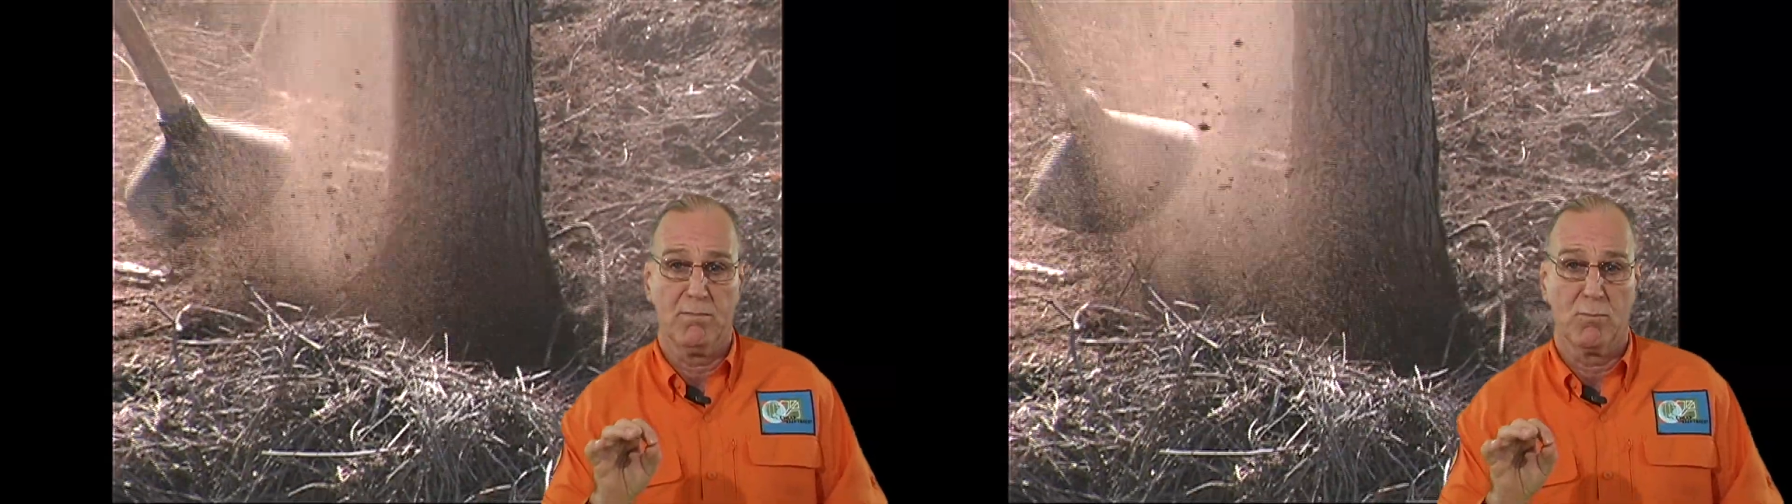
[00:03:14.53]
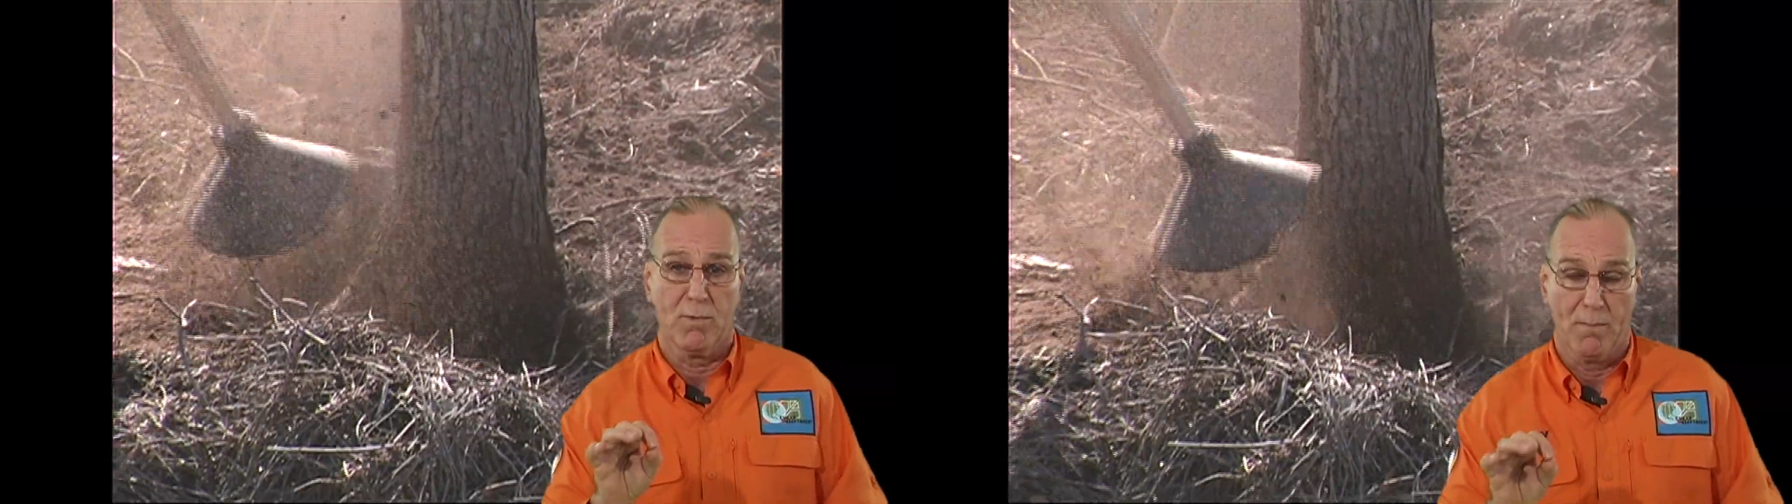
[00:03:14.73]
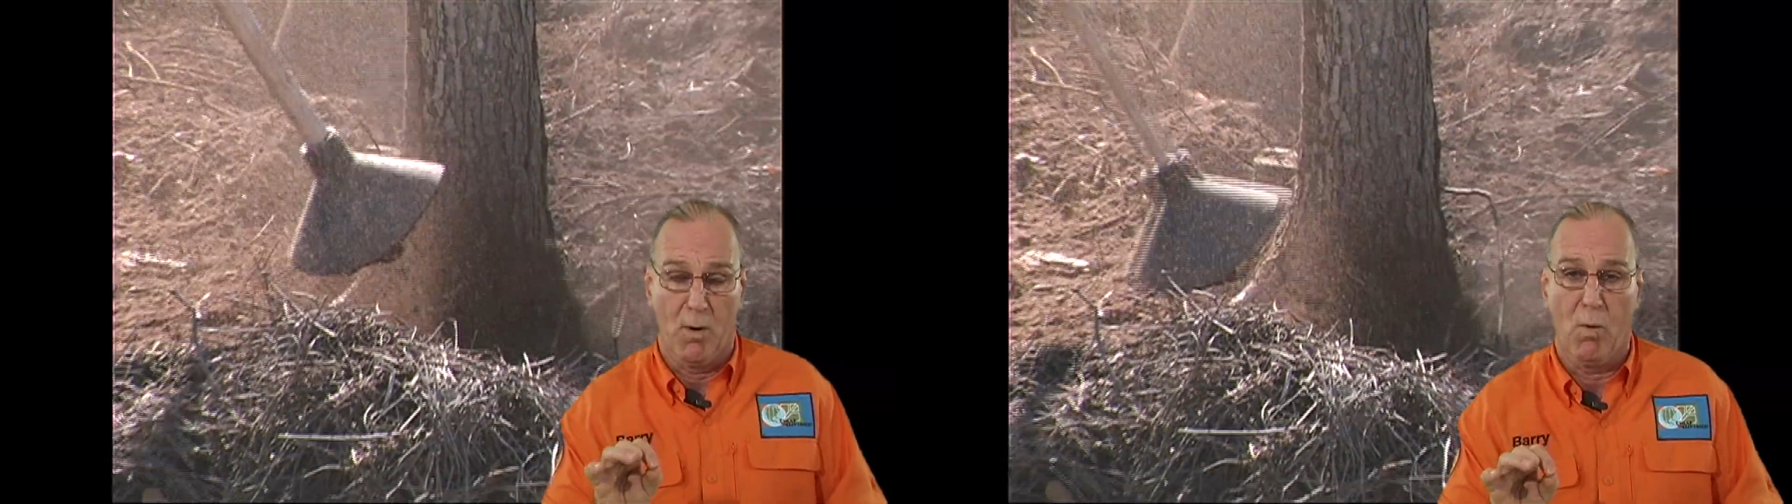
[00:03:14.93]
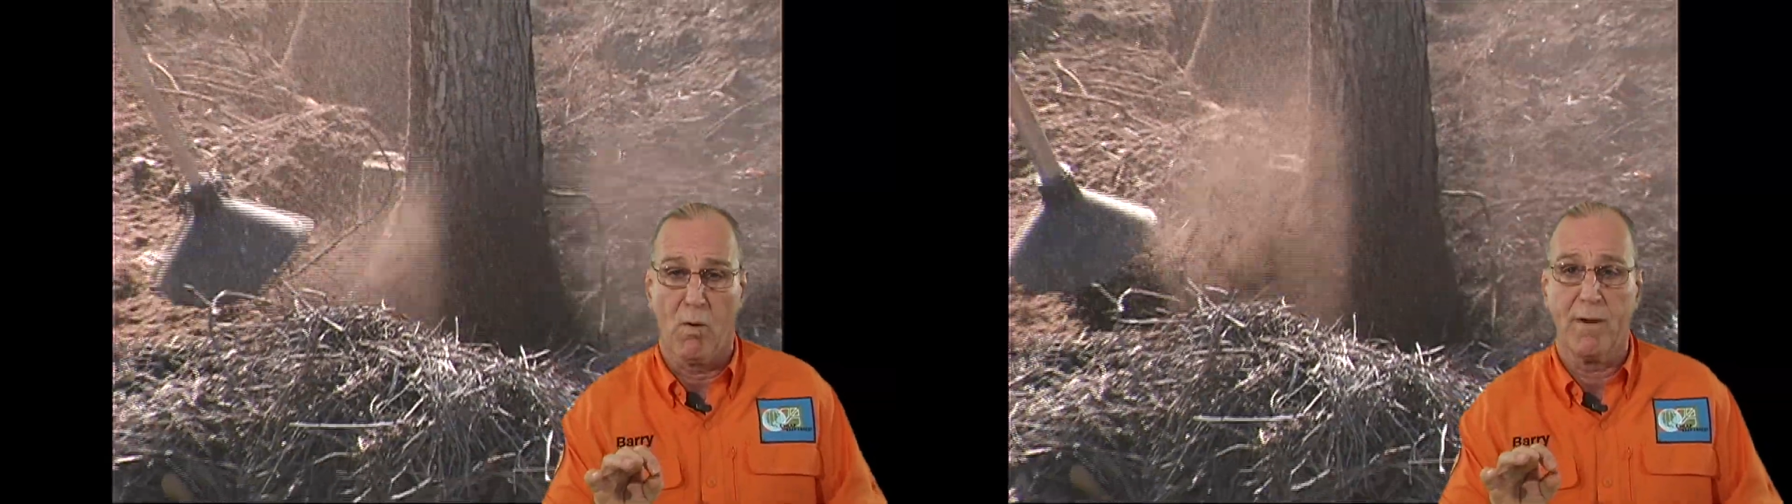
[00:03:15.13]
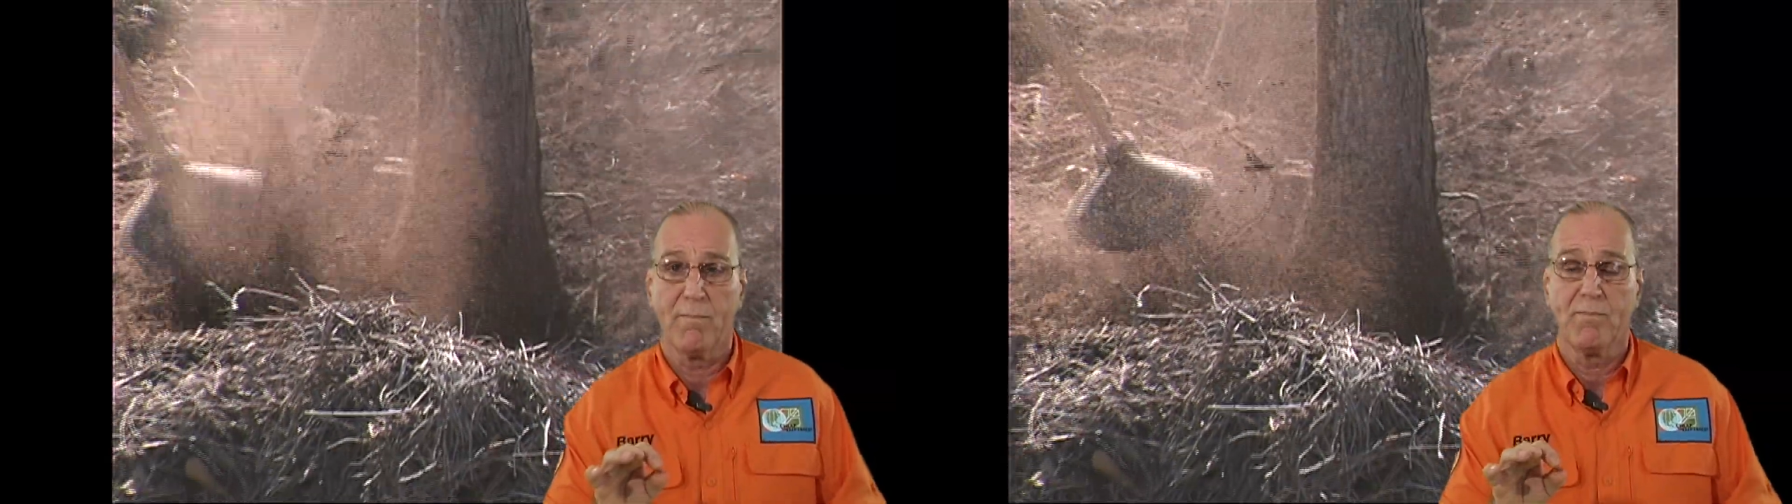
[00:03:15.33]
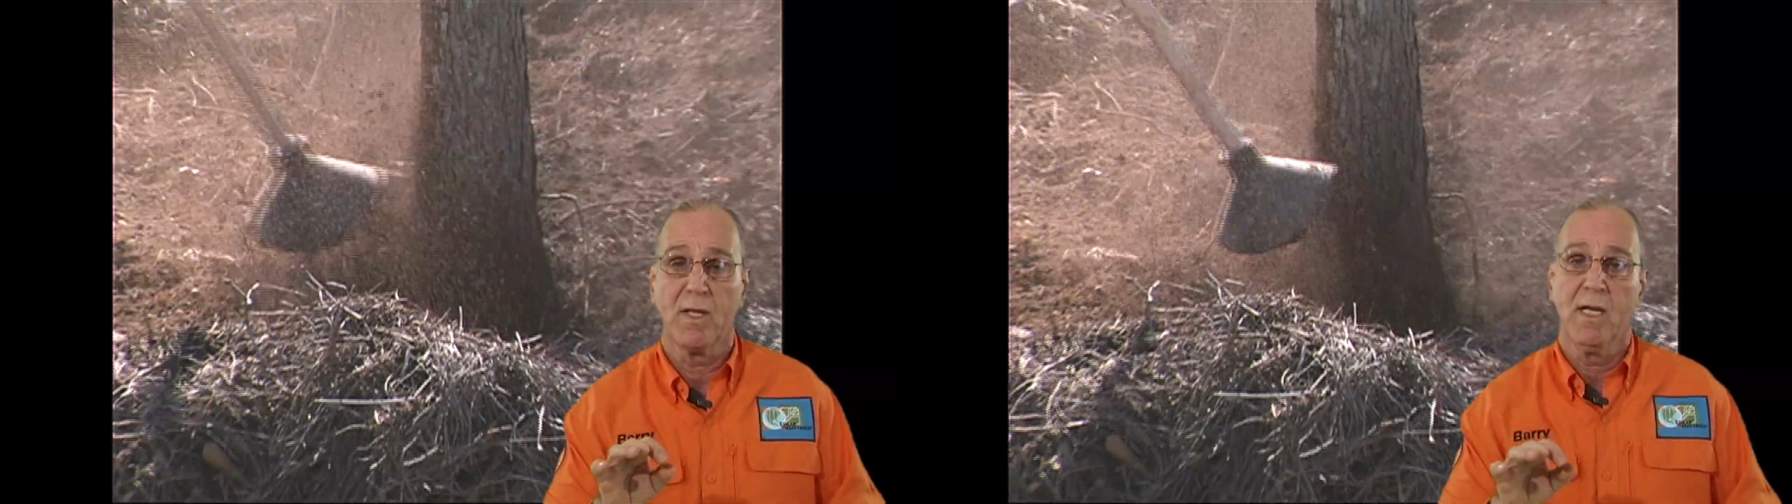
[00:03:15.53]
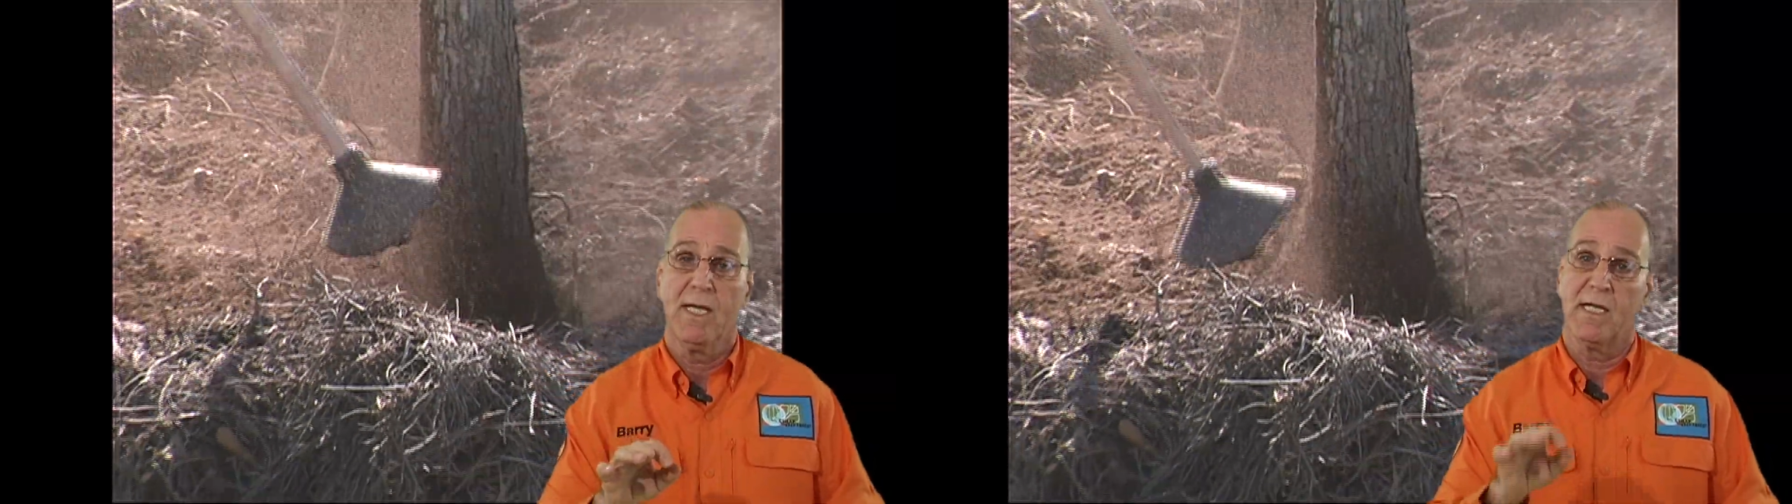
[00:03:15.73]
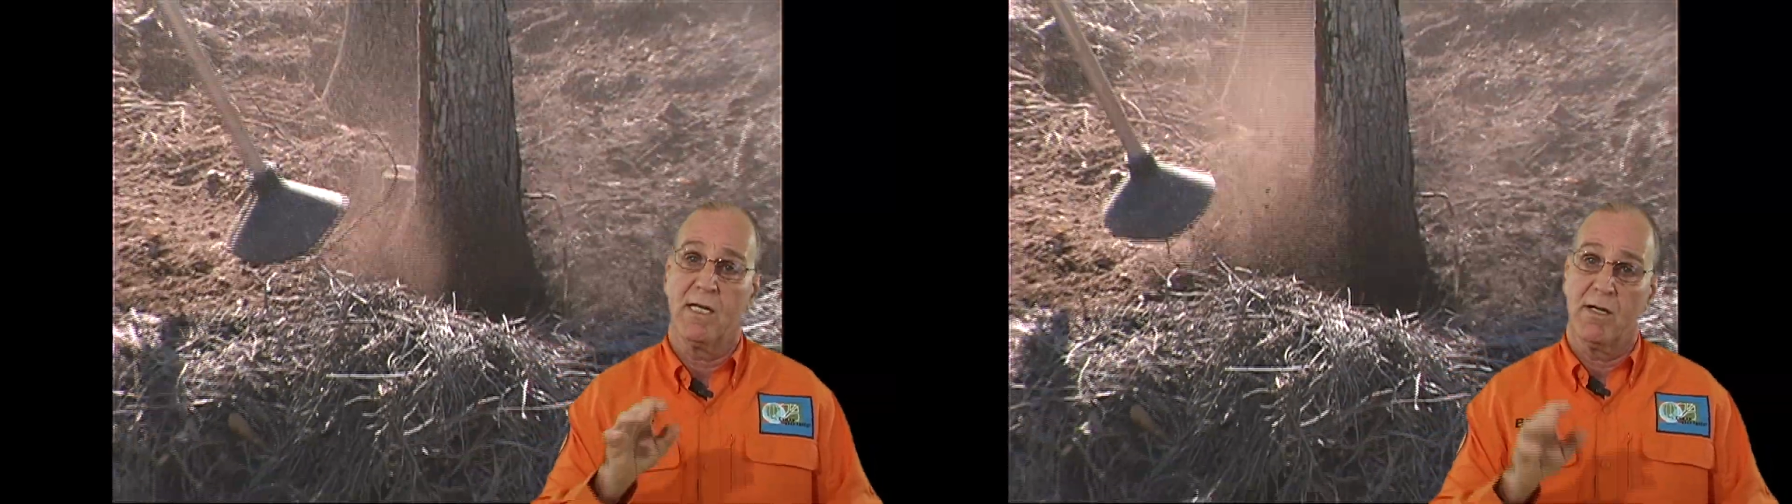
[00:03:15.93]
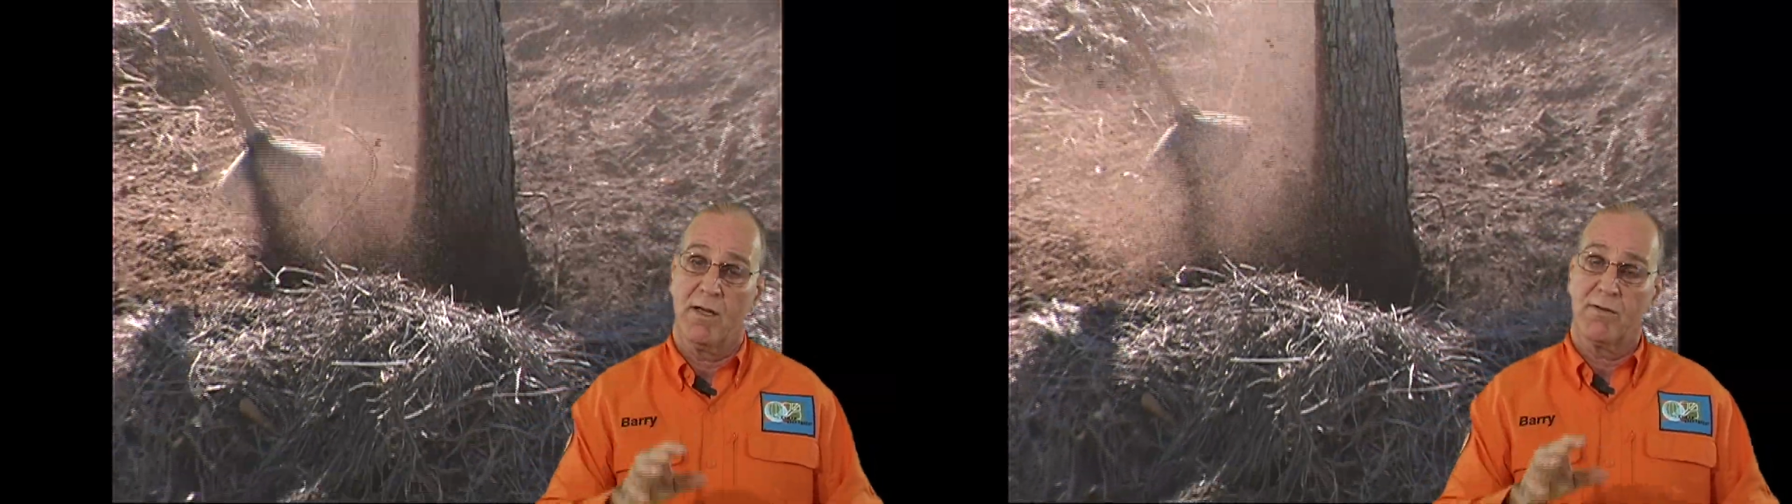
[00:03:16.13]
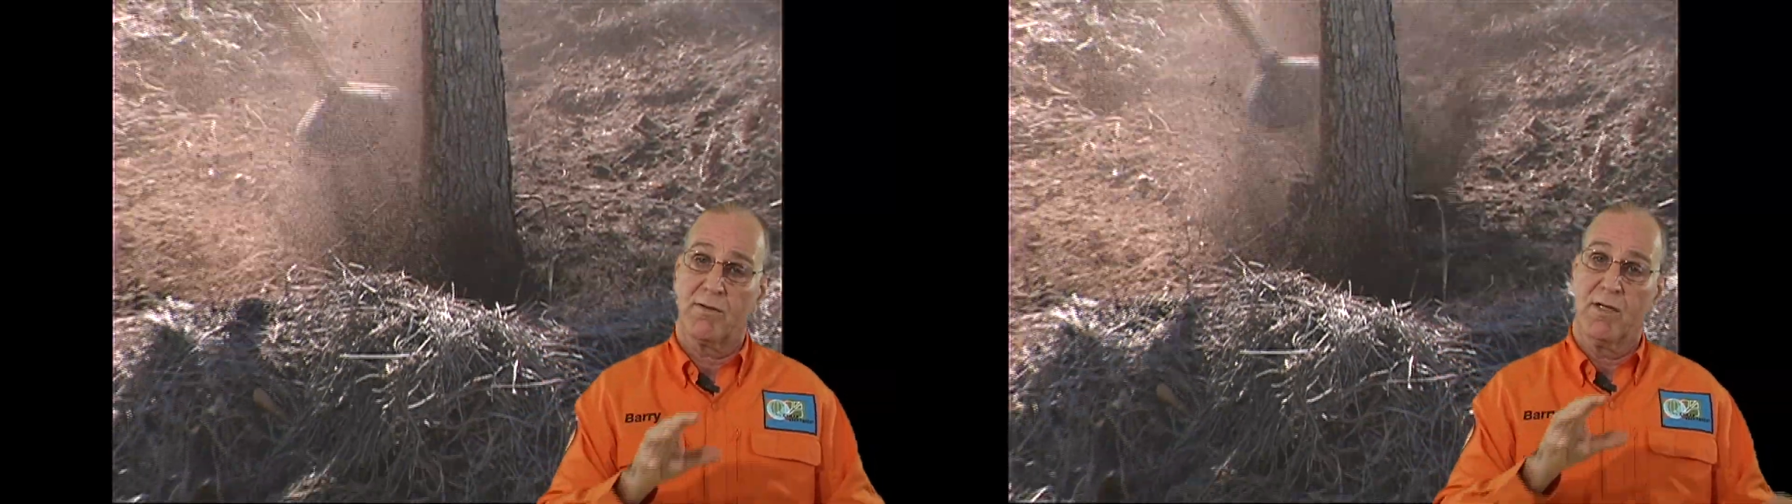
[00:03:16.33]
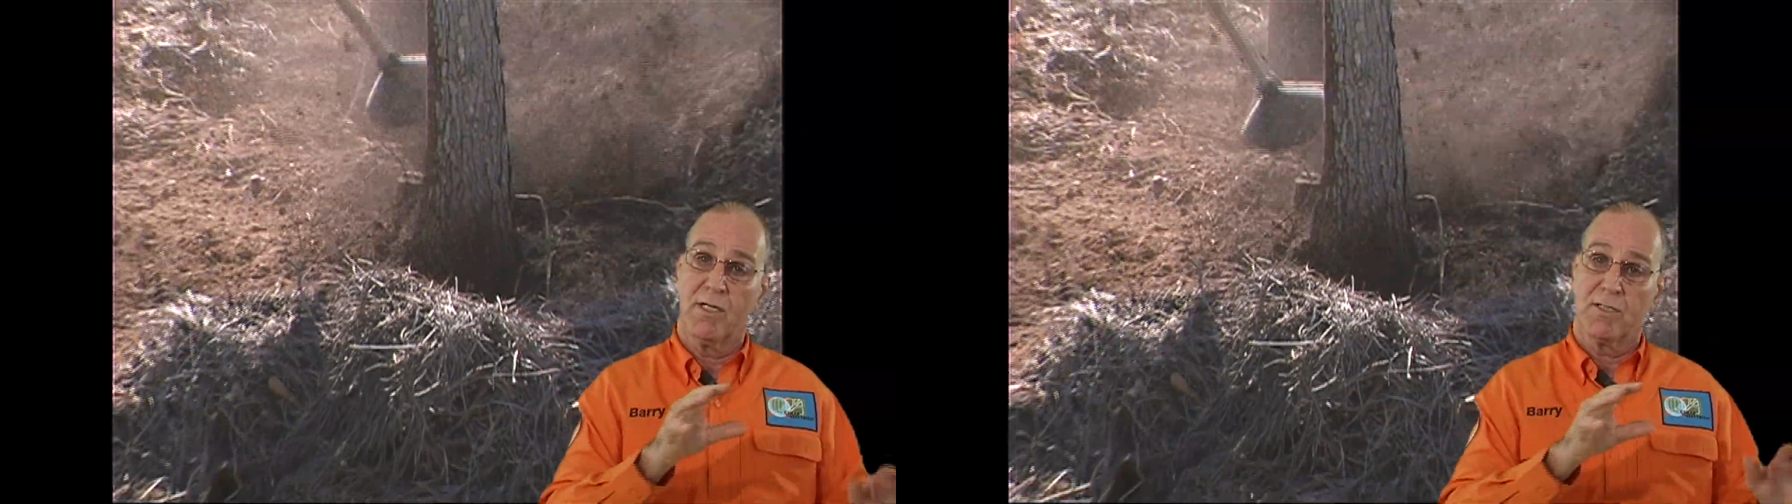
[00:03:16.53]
report in another